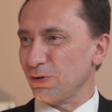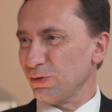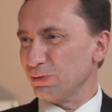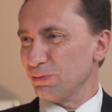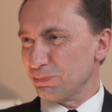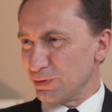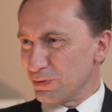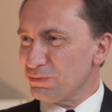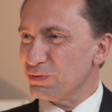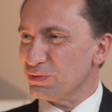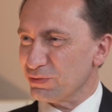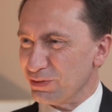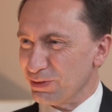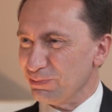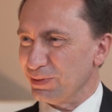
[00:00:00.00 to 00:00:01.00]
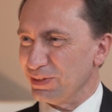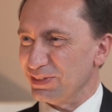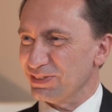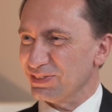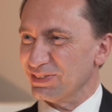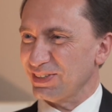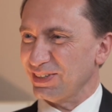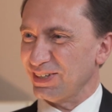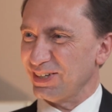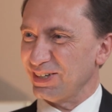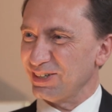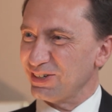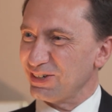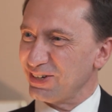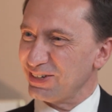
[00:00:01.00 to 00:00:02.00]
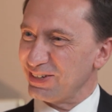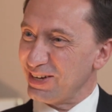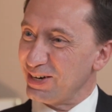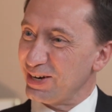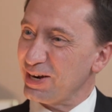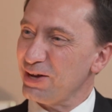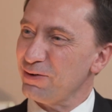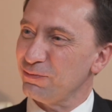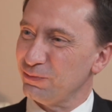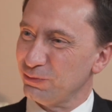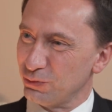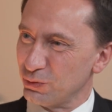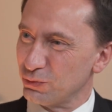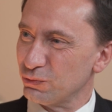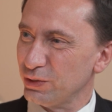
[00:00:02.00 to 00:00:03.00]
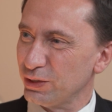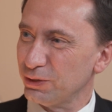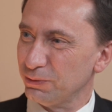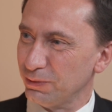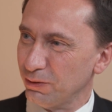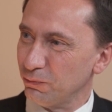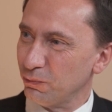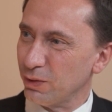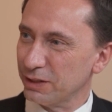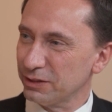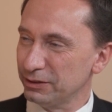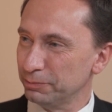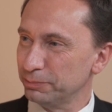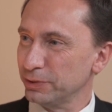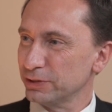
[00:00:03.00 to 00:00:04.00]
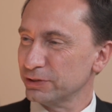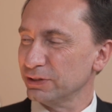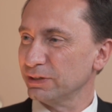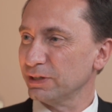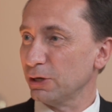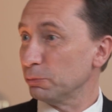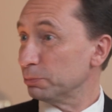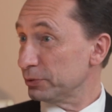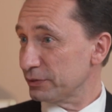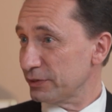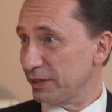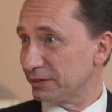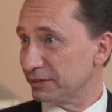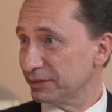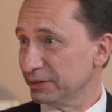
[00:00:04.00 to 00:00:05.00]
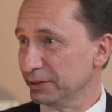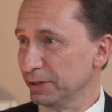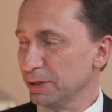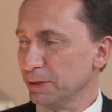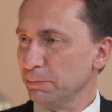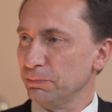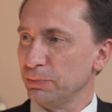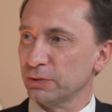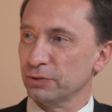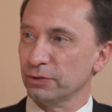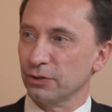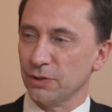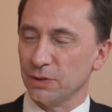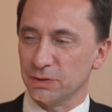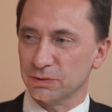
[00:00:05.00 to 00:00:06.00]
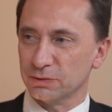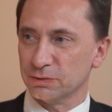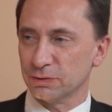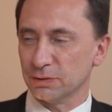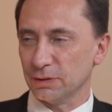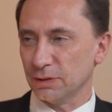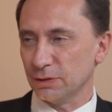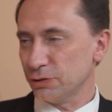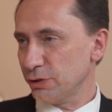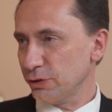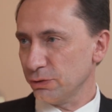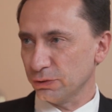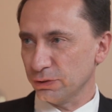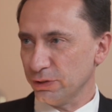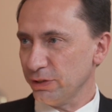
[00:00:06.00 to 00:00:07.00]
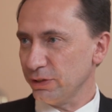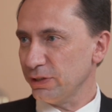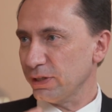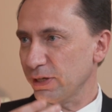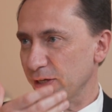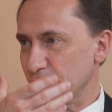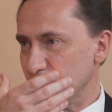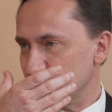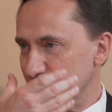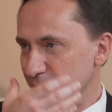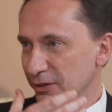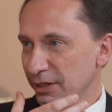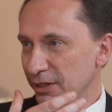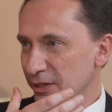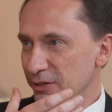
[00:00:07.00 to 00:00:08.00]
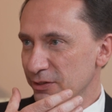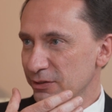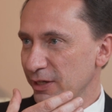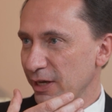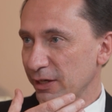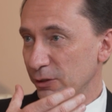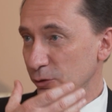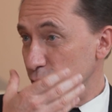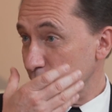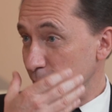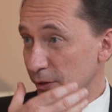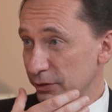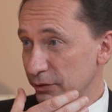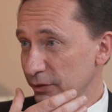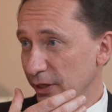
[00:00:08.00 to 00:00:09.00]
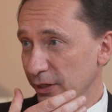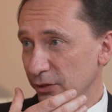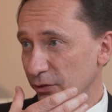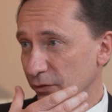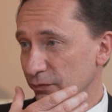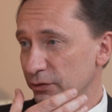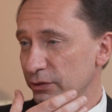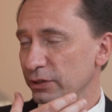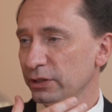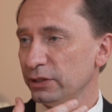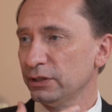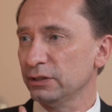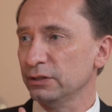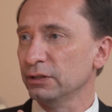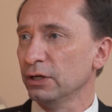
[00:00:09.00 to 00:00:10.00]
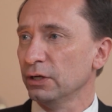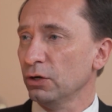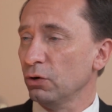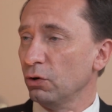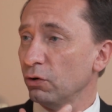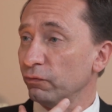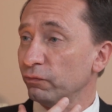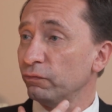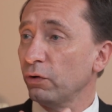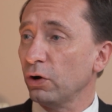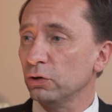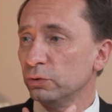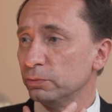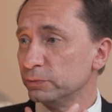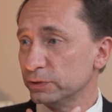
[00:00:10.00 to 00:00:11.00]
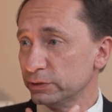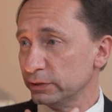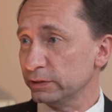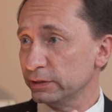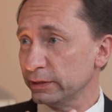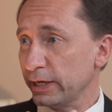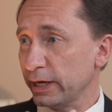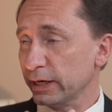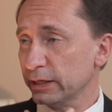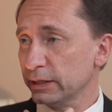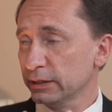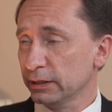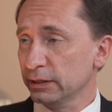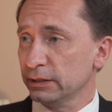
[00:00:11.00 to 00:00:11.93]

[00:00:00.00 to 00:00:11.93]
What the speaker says: all the previous treatments are not enough to treat what the patient now presents, because she or he has too much sagging of skin or volumes in the neck